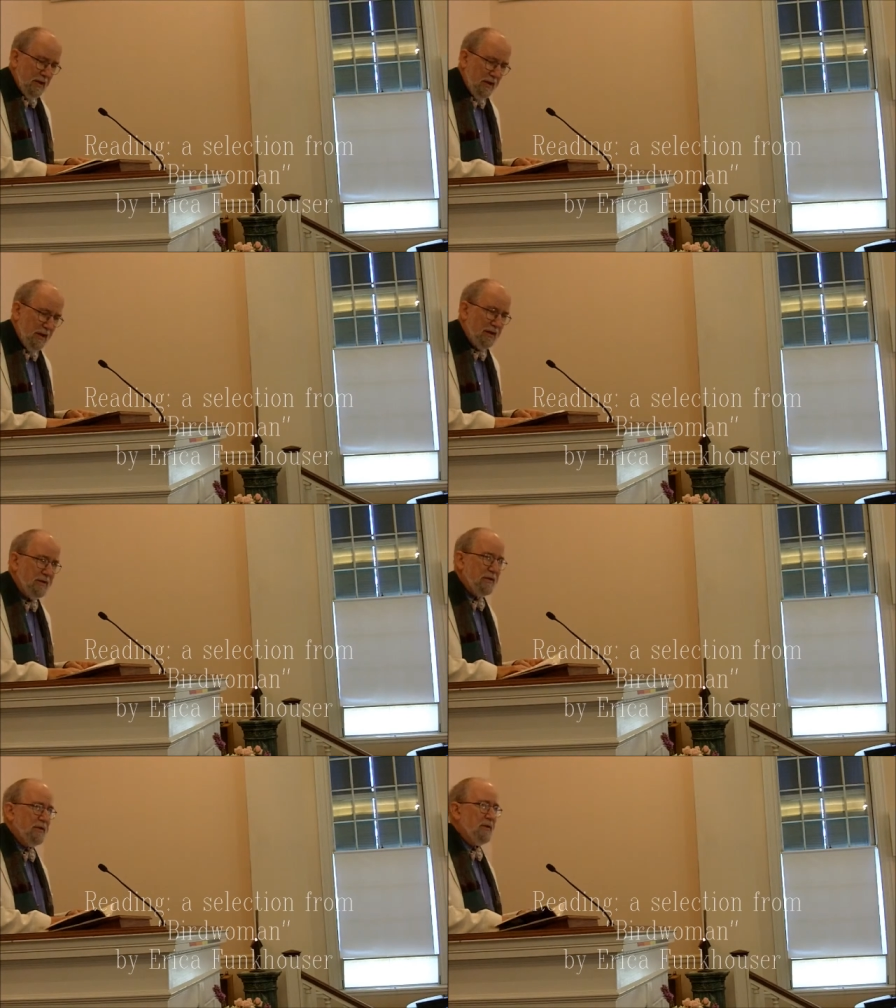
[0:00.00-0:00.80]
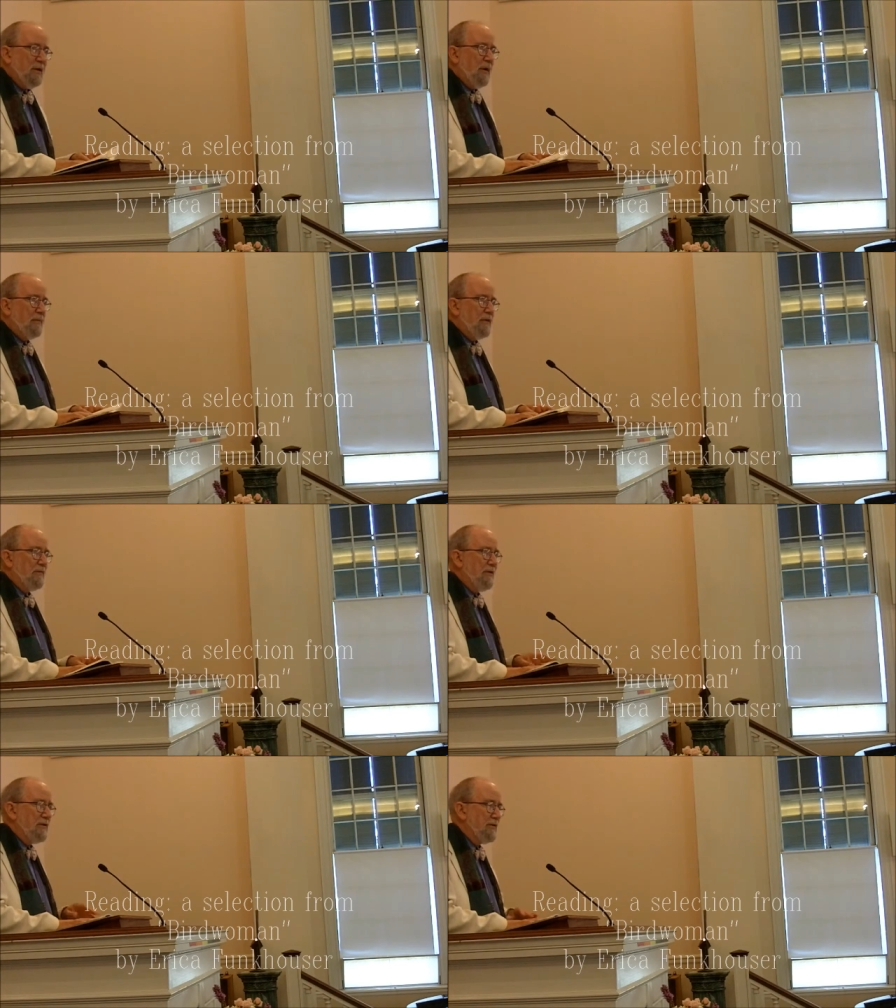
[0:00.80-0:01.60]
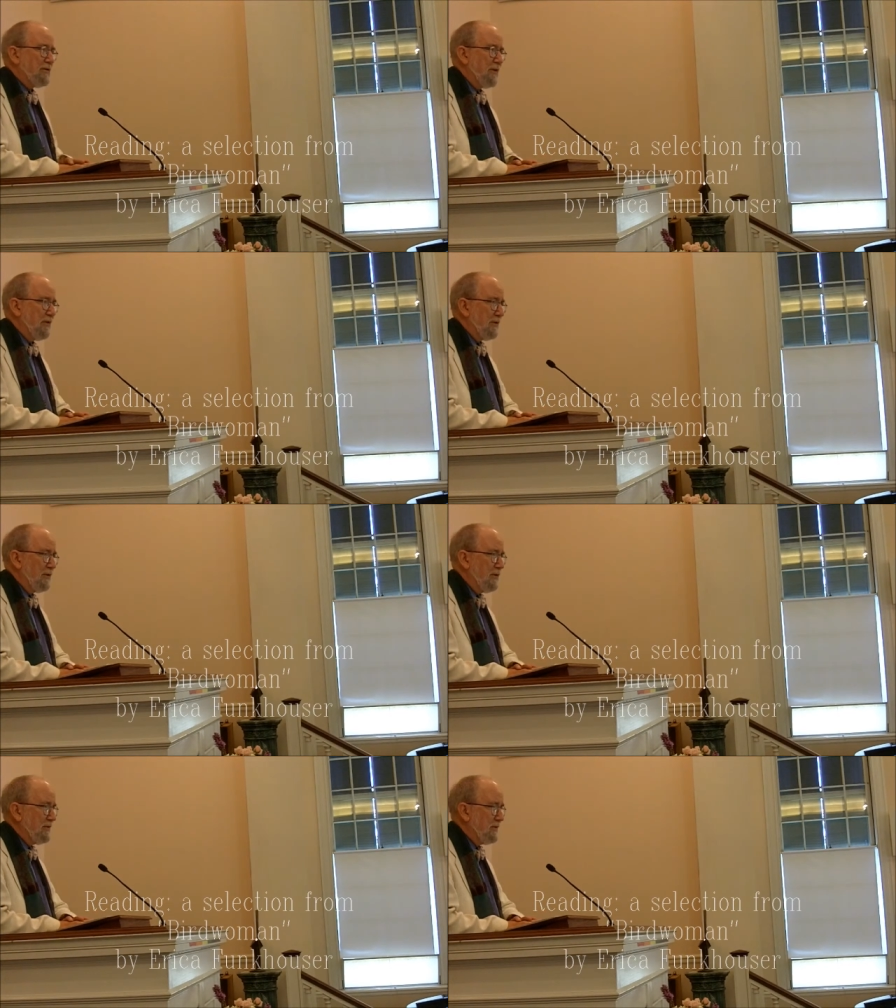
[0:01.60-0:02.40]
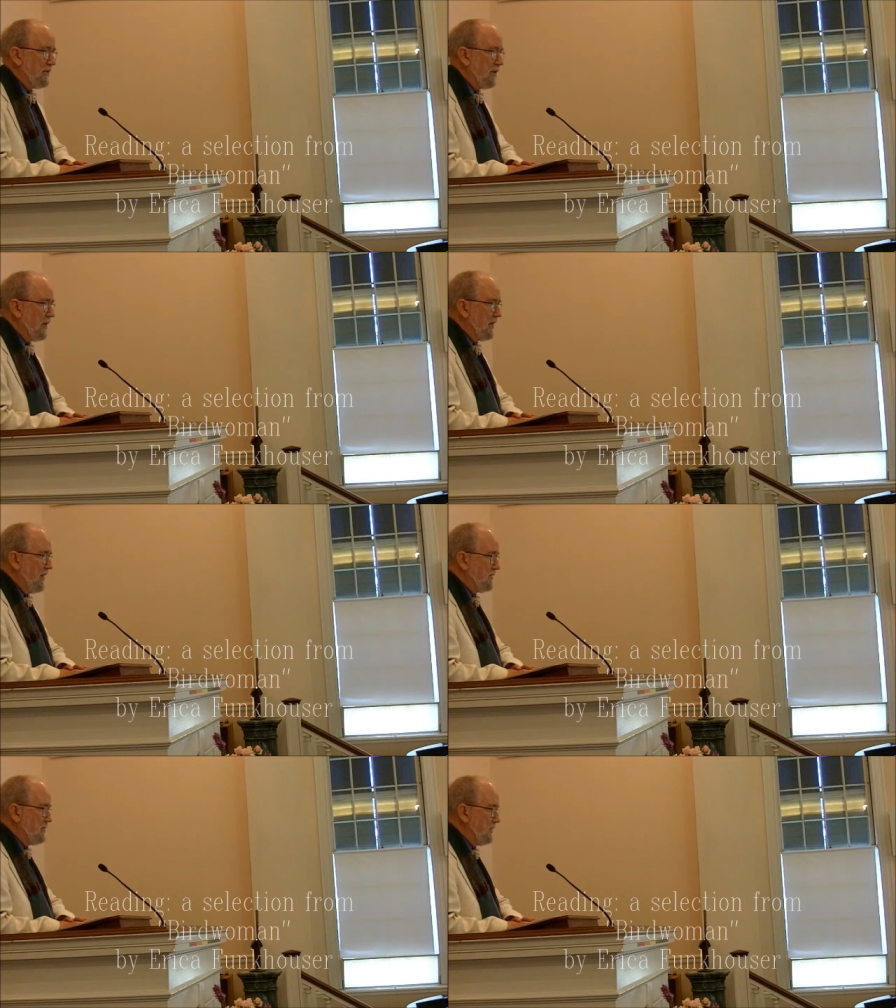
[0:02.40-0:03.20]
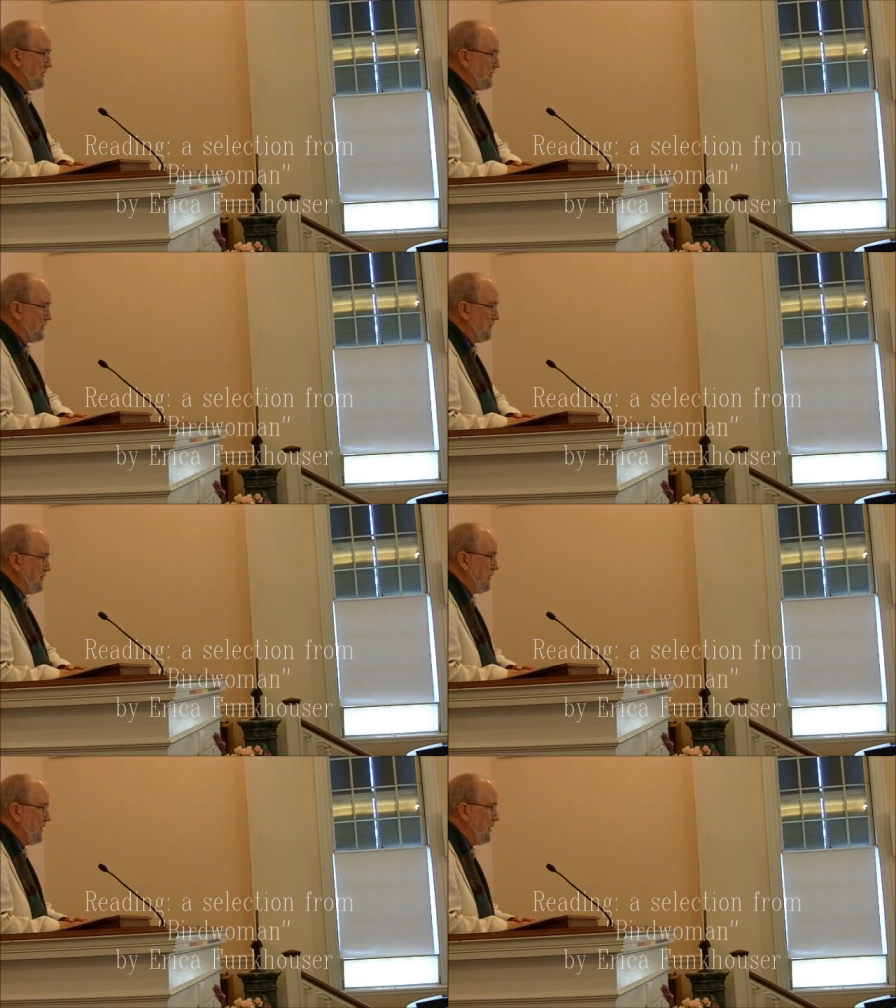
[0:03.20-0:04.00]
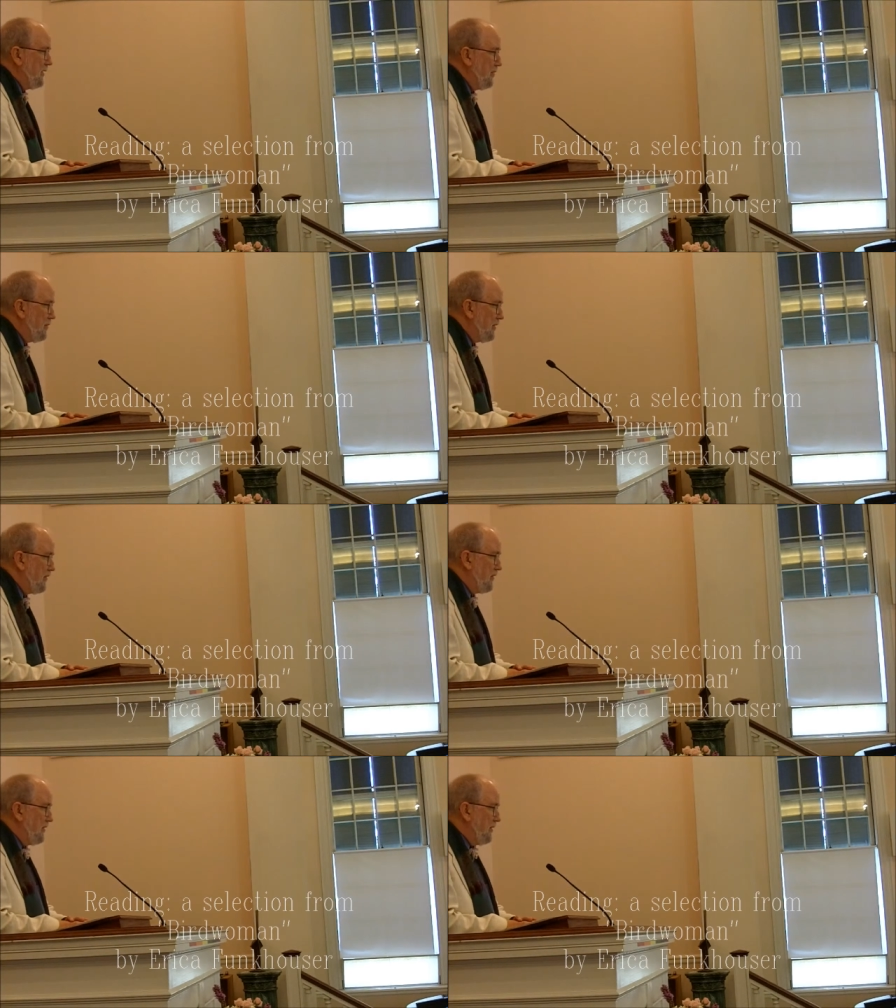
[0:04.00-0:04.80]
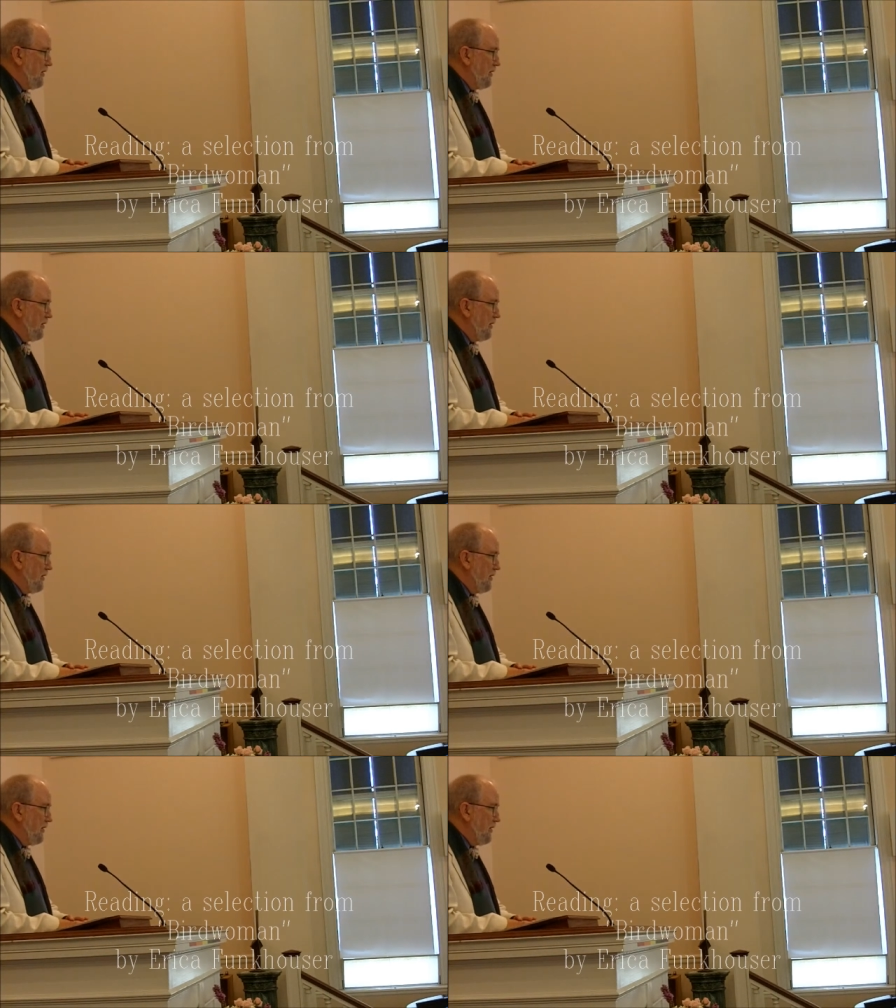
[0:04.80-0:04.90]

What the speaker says: And I'm going to focus on the Lewis and Clark expedition. One of the